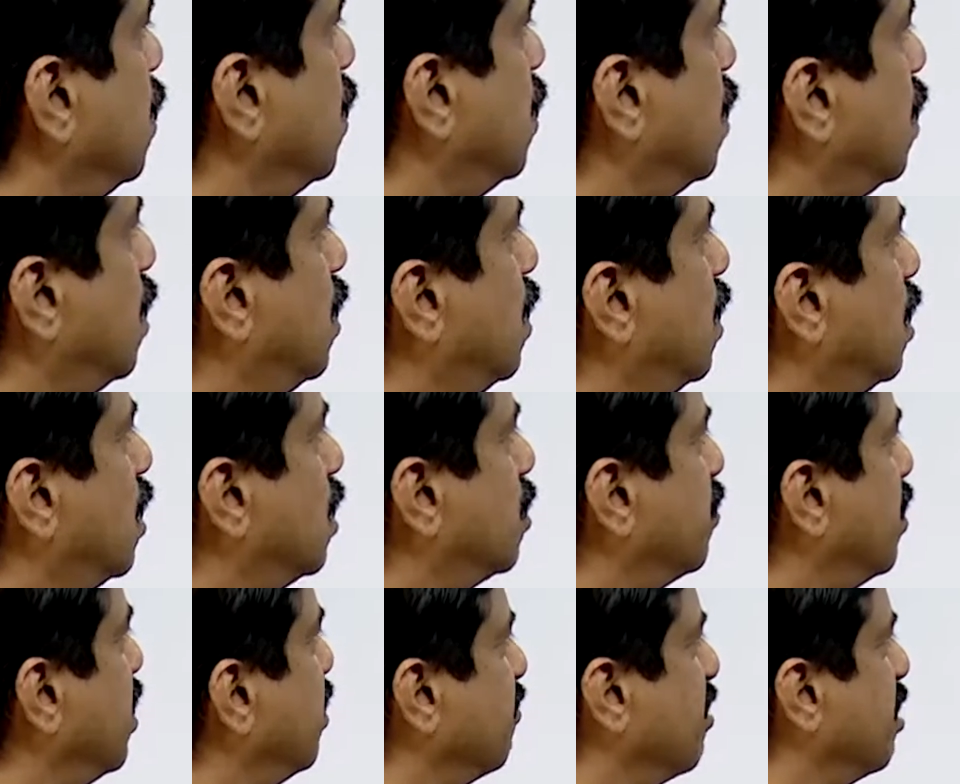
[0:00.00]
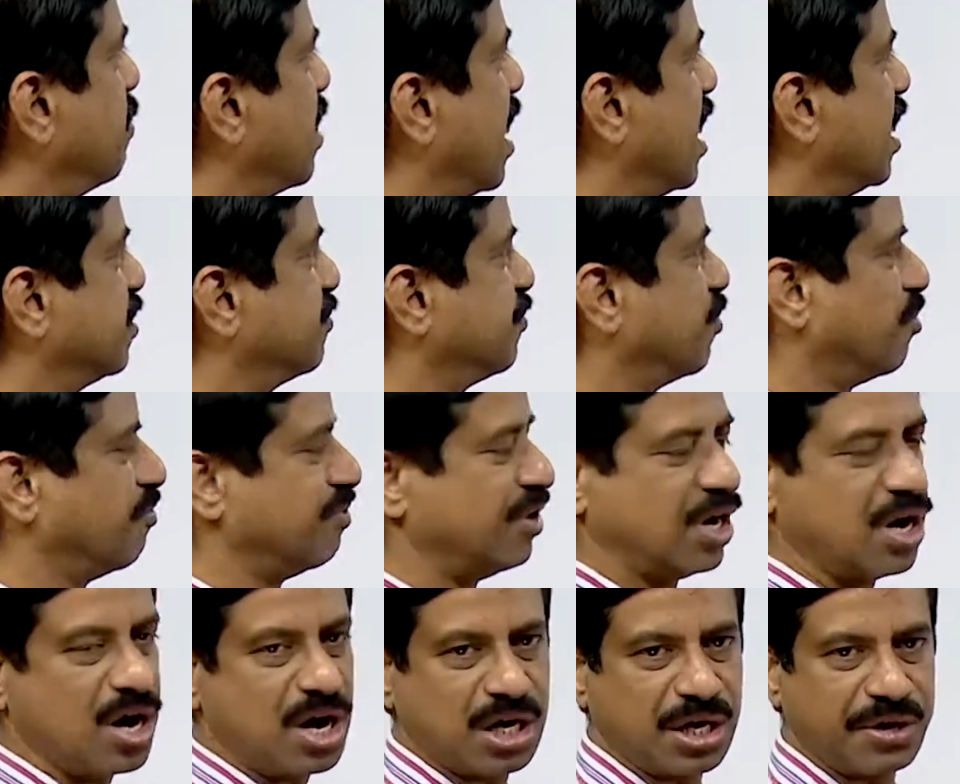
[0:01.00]
21 minus 4 will
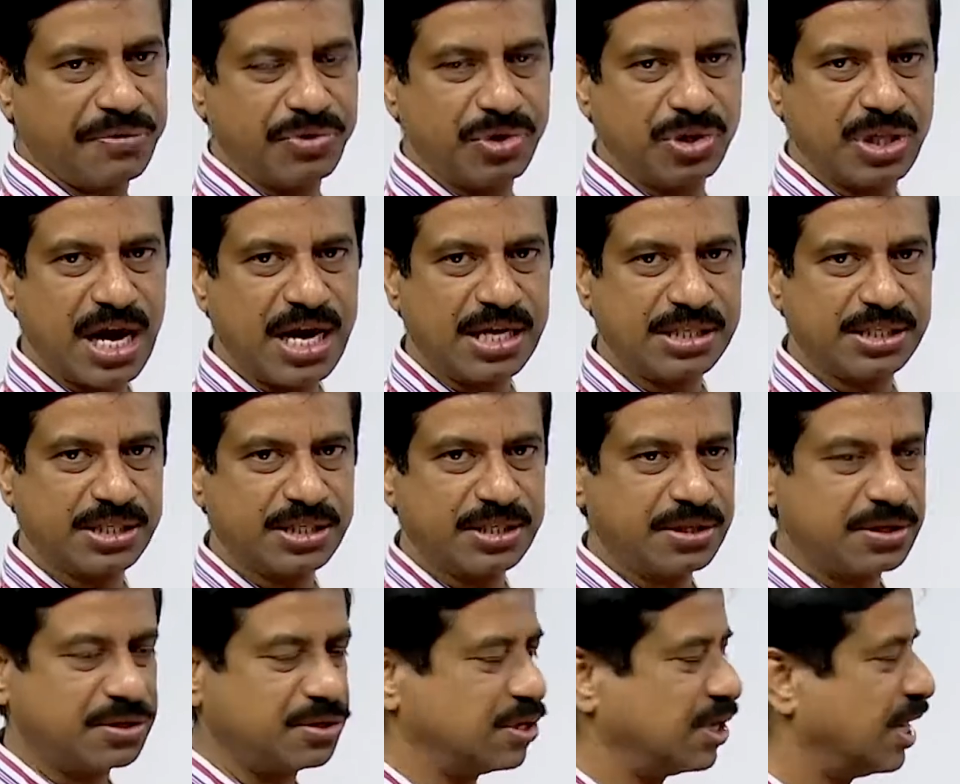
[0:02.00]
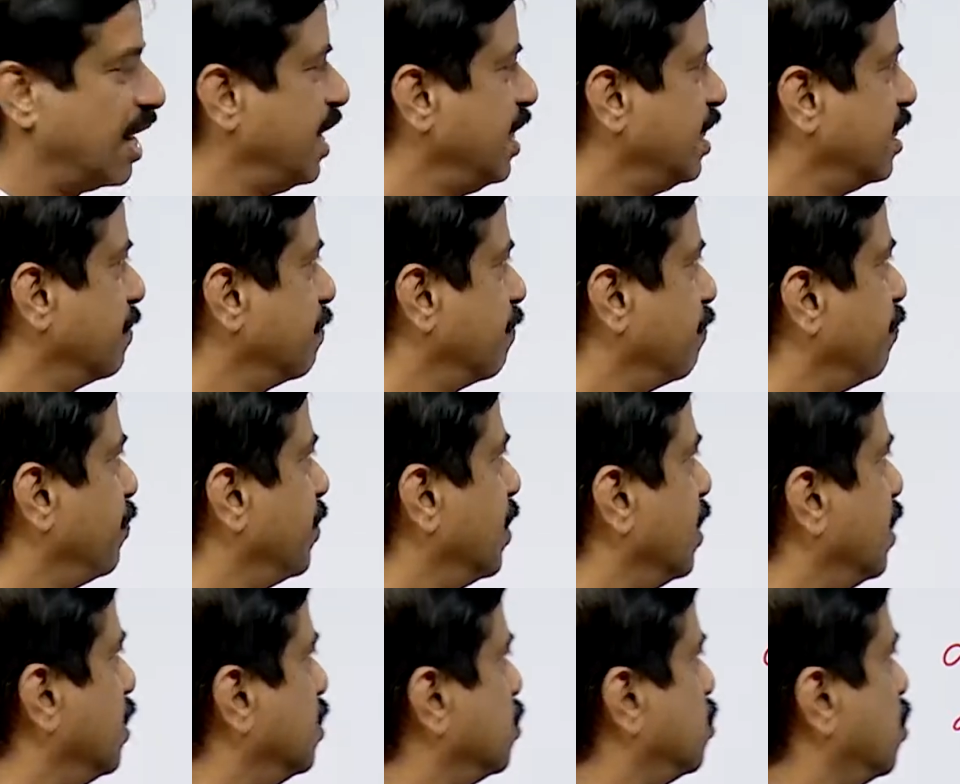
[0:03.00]
not give you the answer, right?
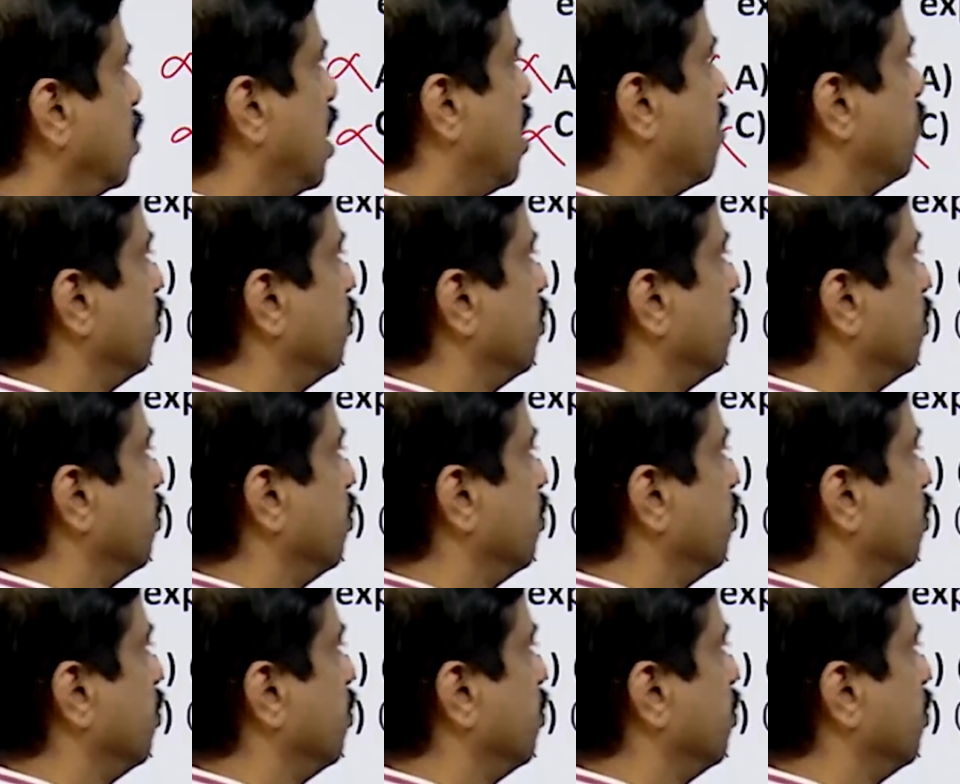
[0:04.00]
So now